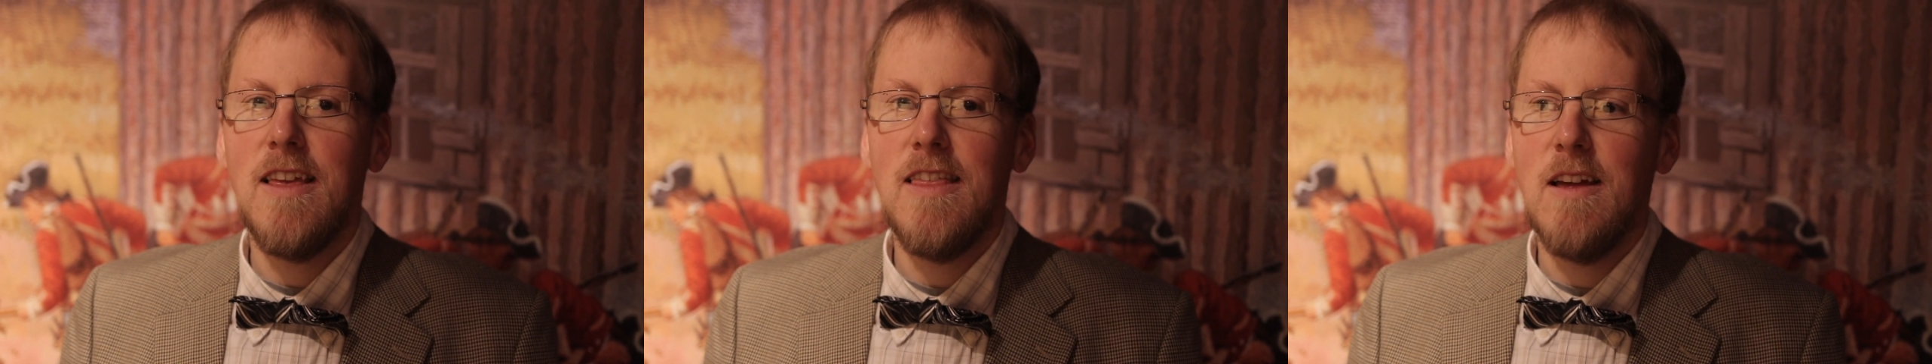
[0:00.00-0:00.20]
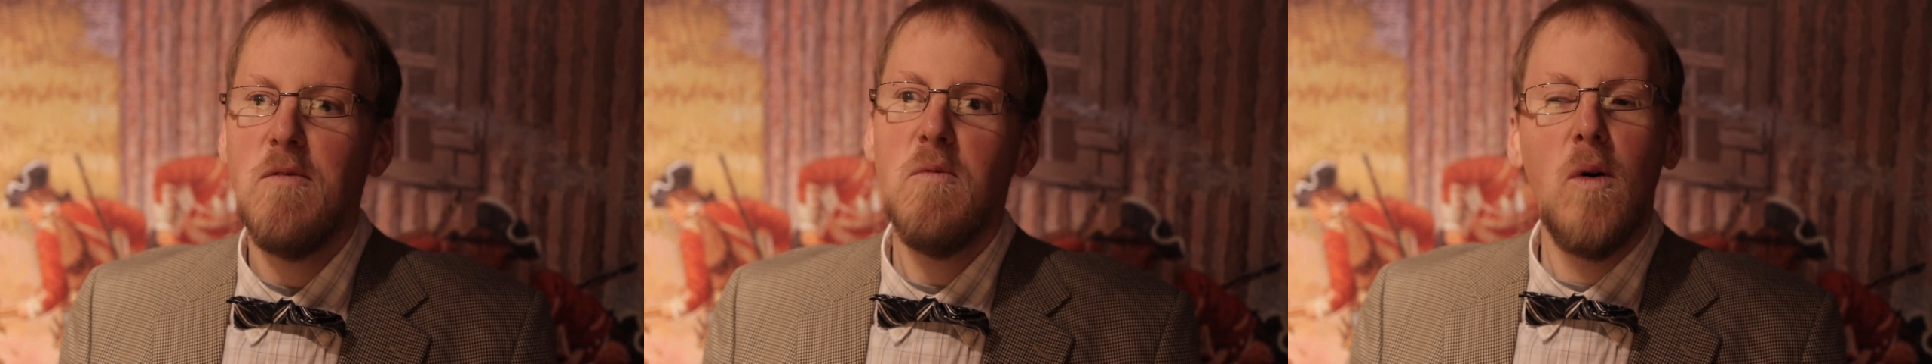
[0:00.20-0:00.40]

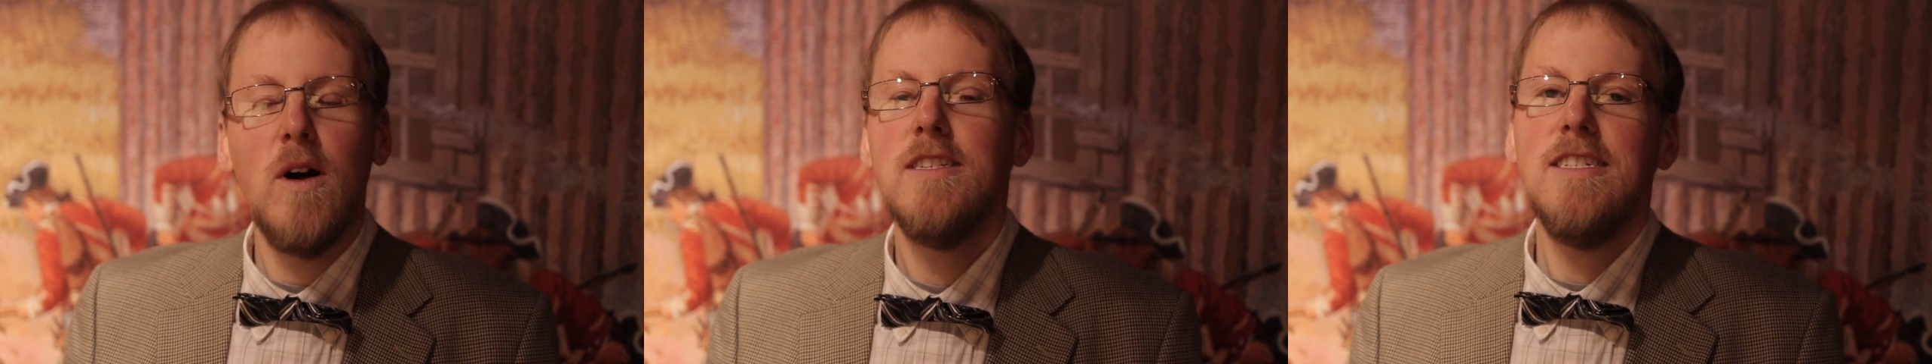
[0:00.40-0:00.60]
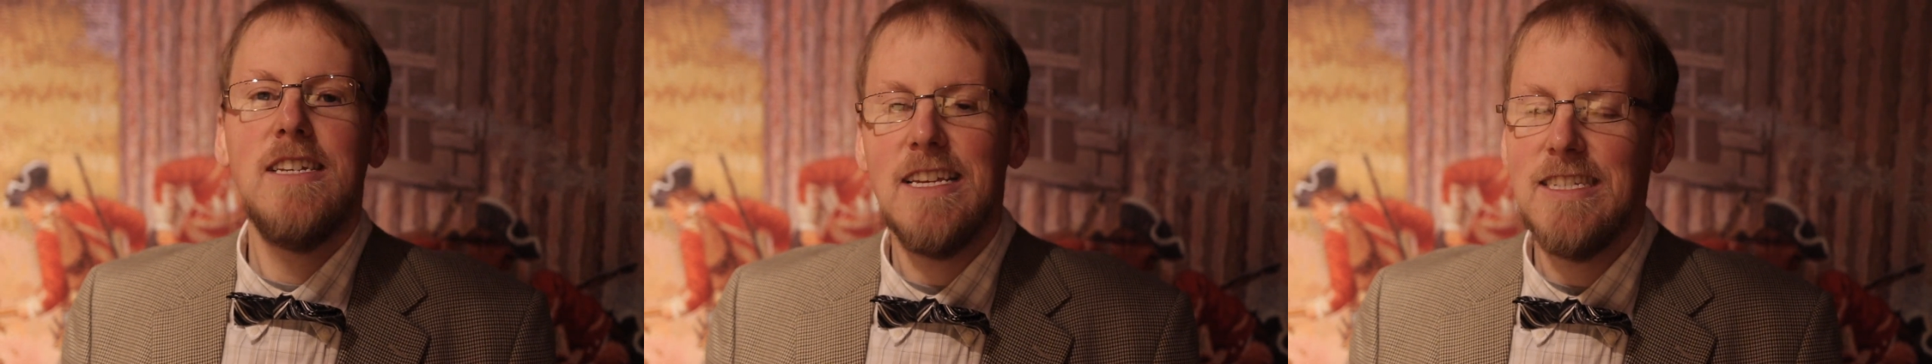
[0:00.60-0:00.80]
that
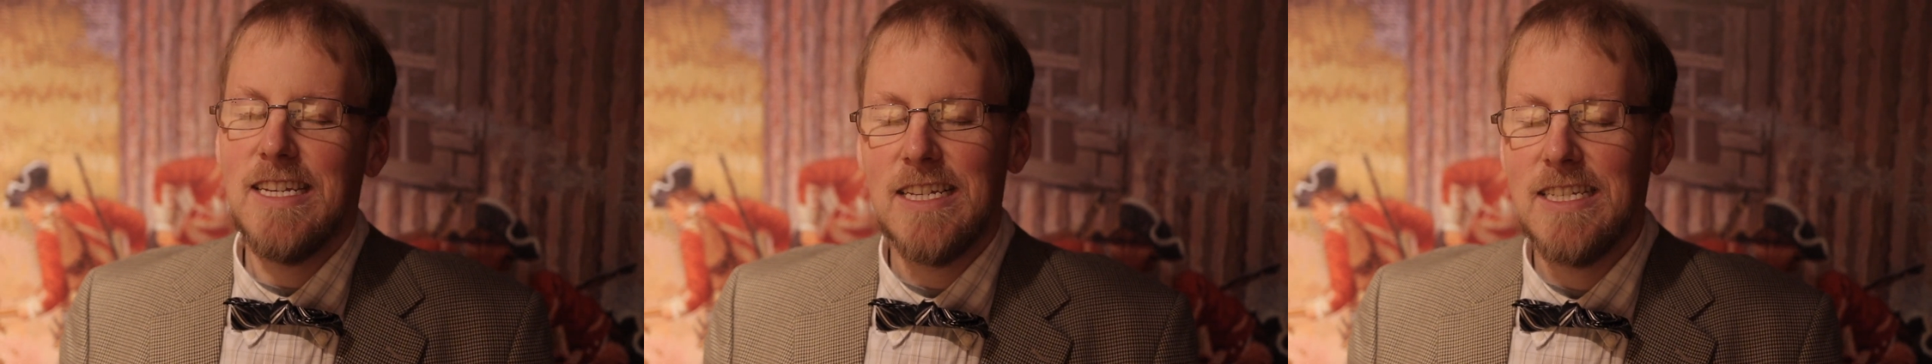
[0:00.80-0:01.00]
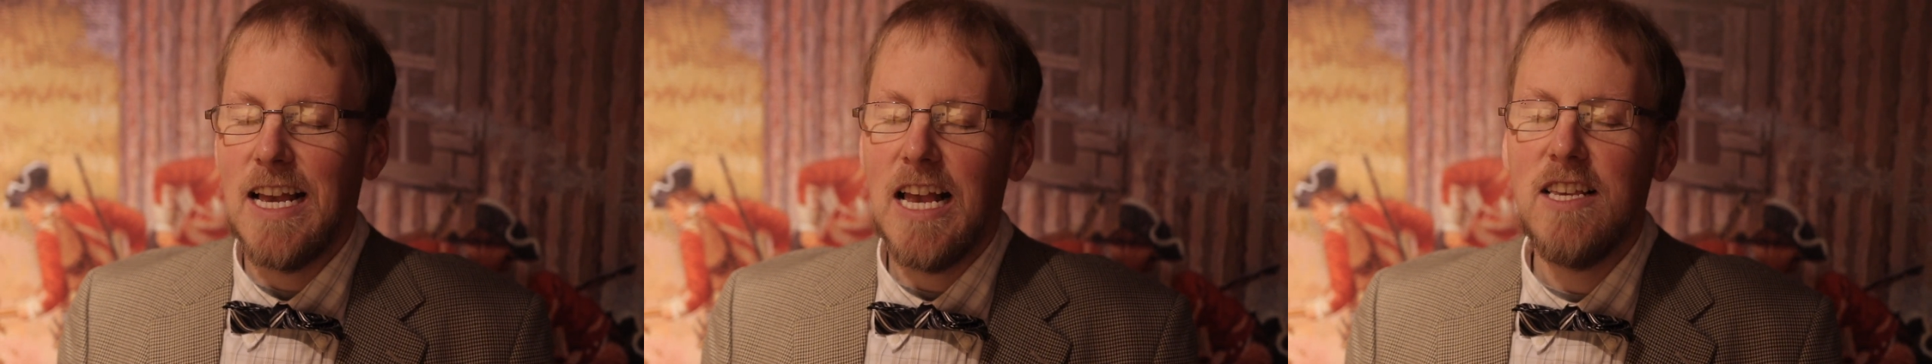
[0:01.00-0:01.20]
wasn't as
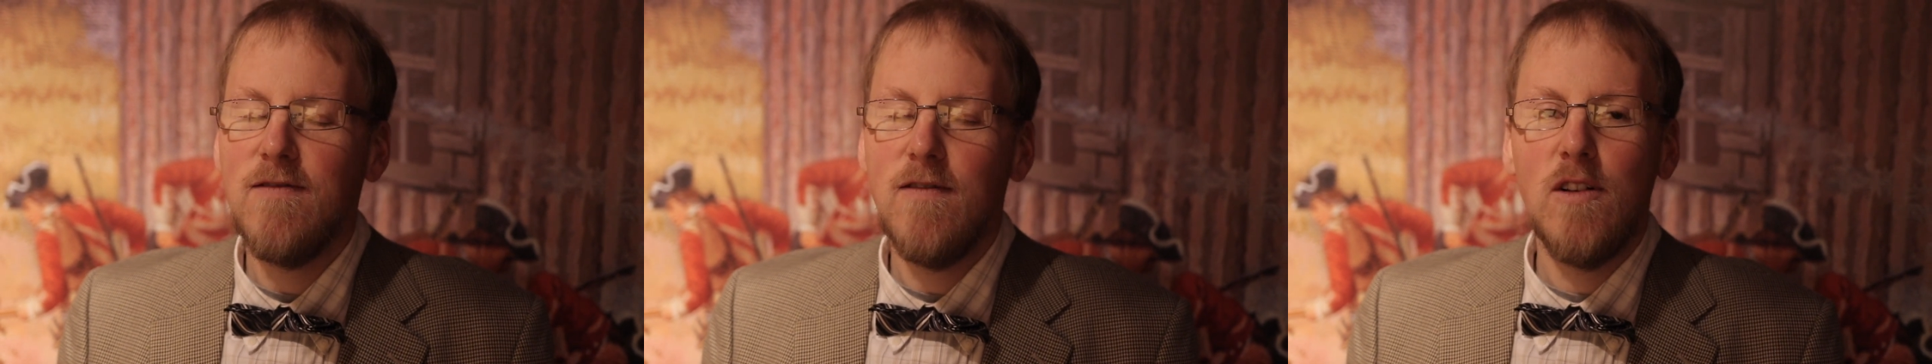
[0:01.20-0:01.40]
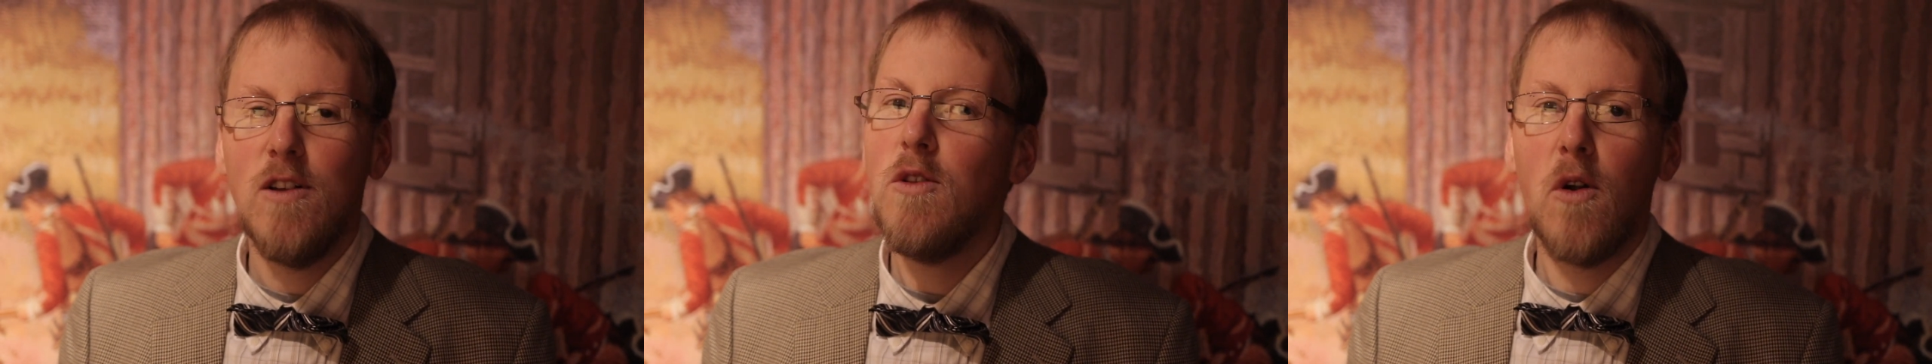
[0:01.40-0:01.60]

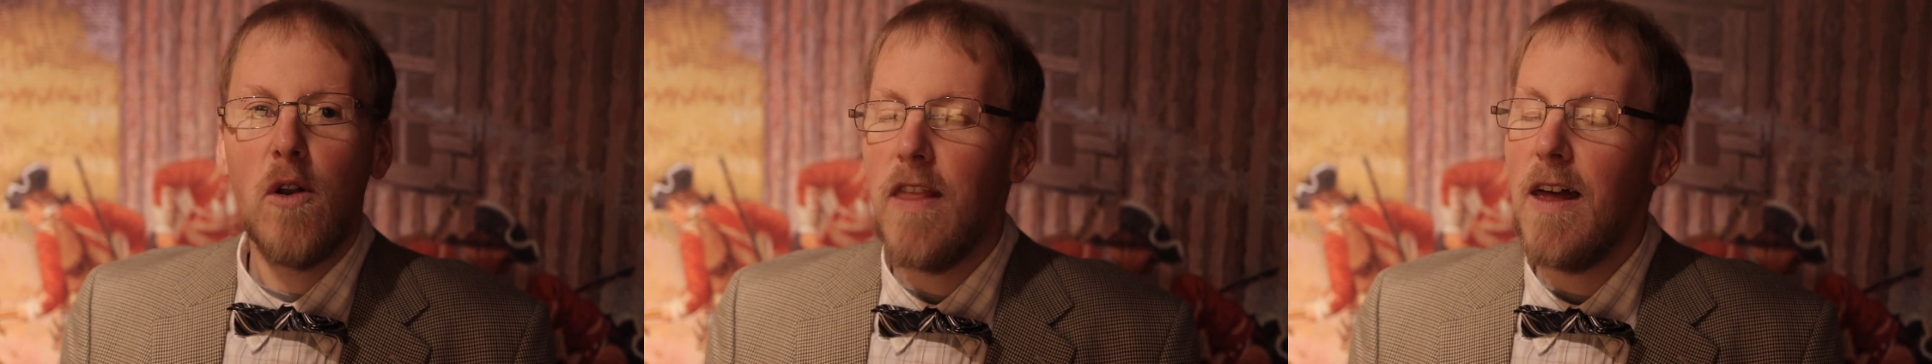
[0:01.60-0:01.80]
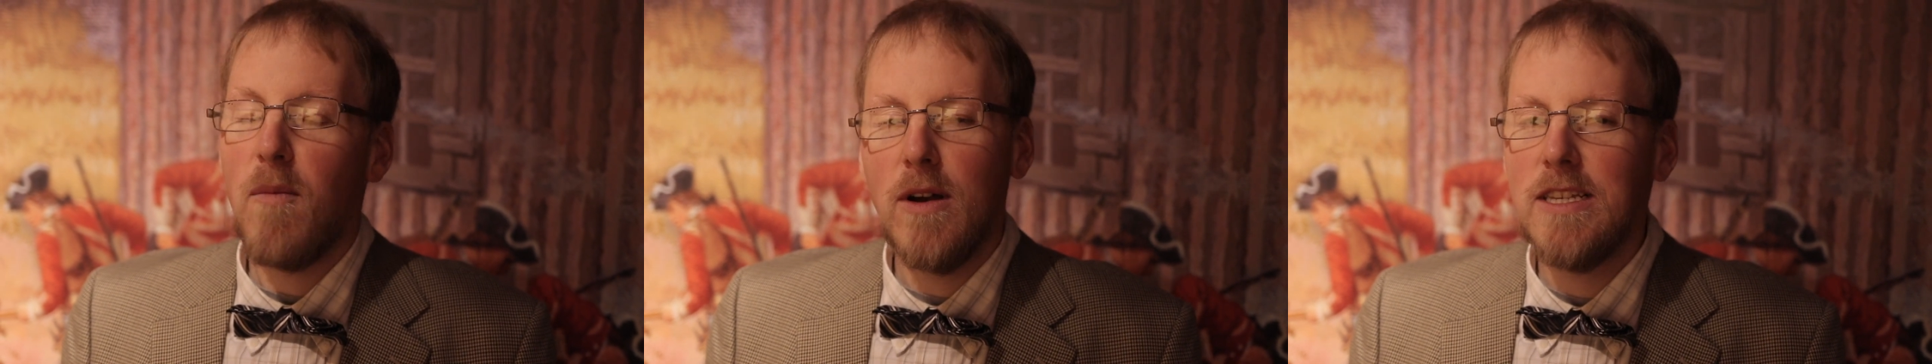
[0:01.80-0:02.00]
successful or
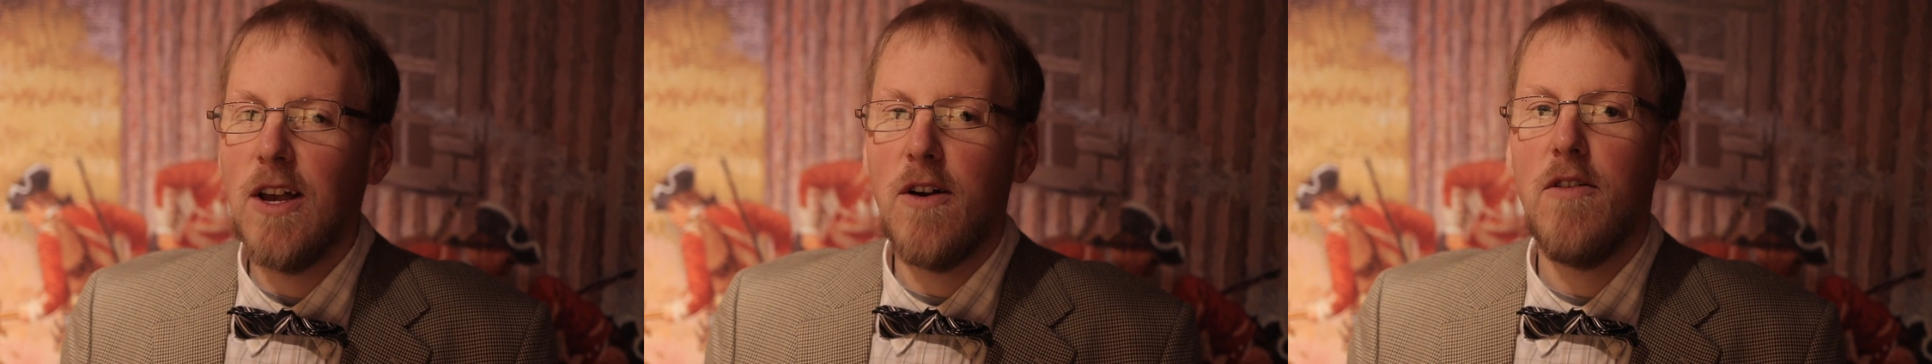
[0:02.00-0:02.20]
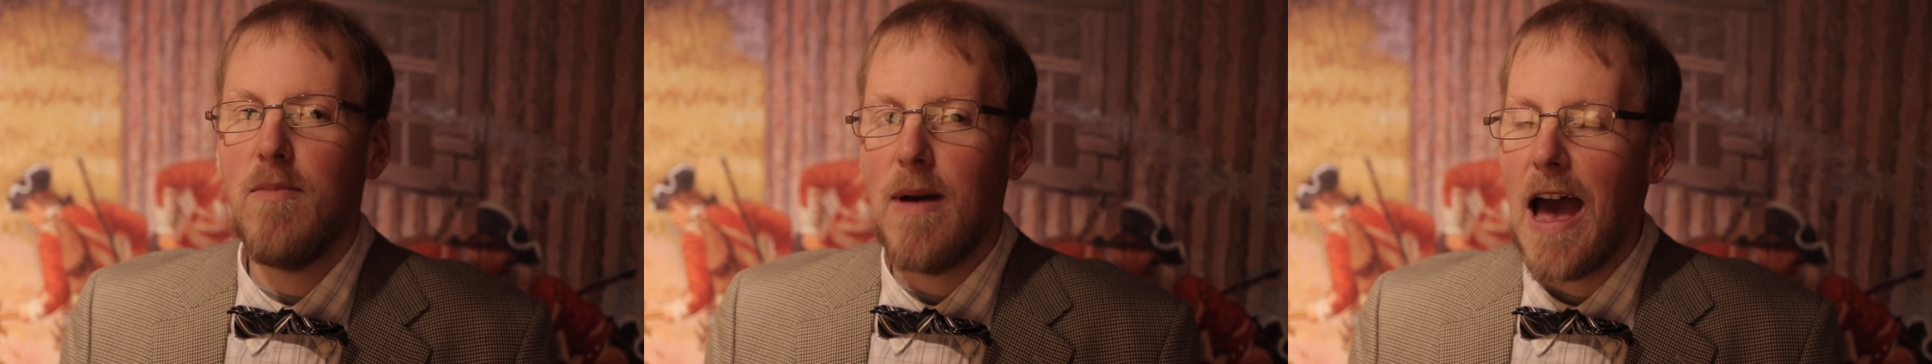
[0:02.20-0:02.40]
that was
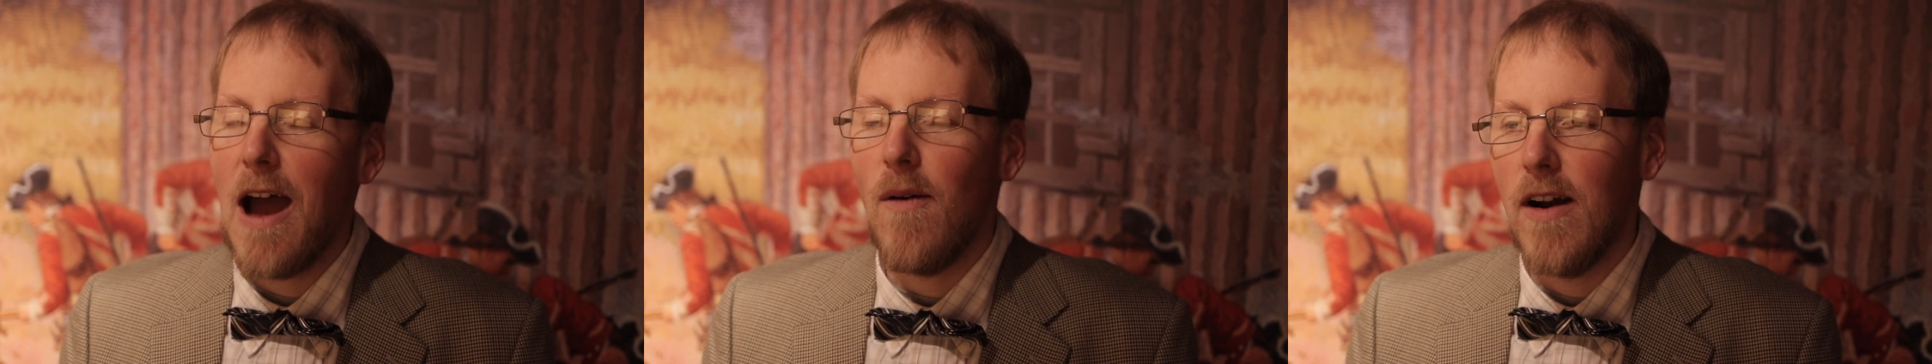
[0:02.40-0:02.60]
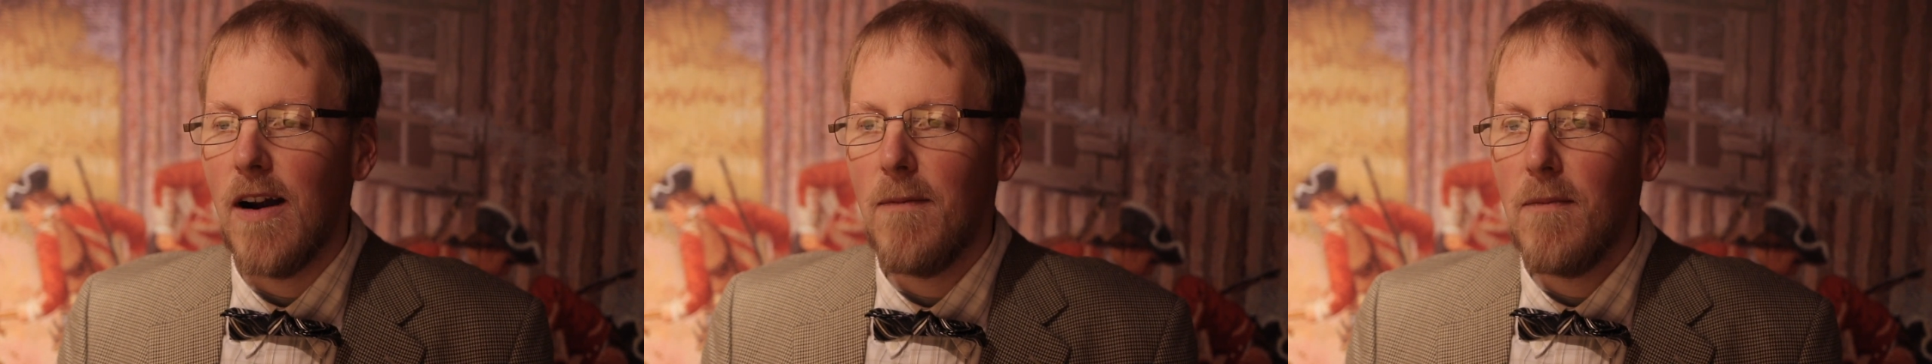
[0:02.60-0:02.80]
out of
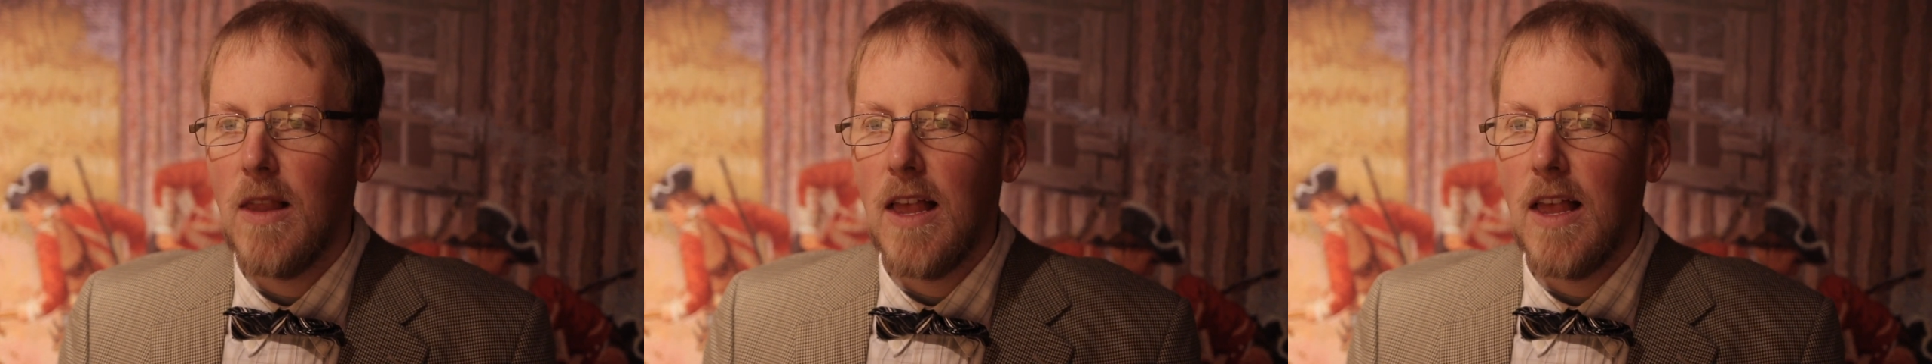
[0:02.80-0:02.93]
power.